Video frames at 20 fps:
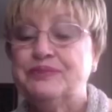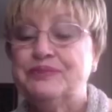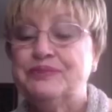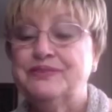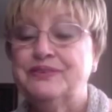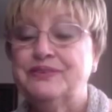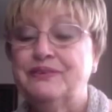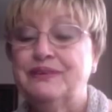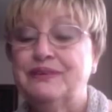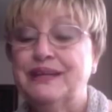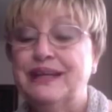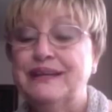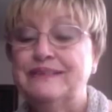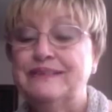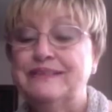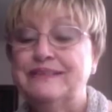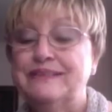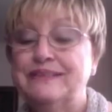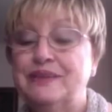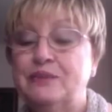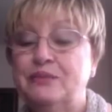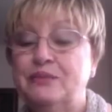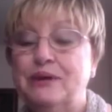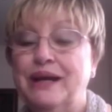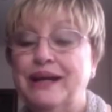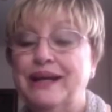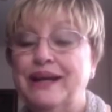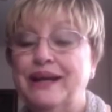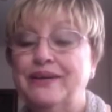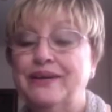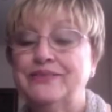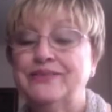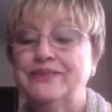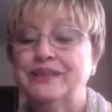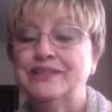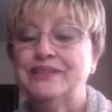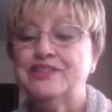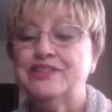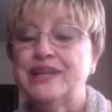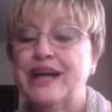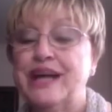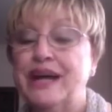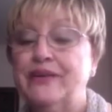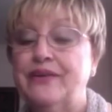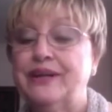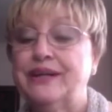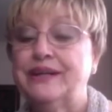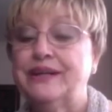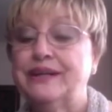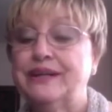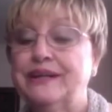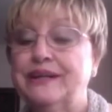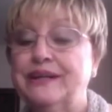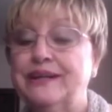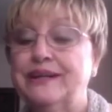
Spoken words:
So let's see what else. Sharon.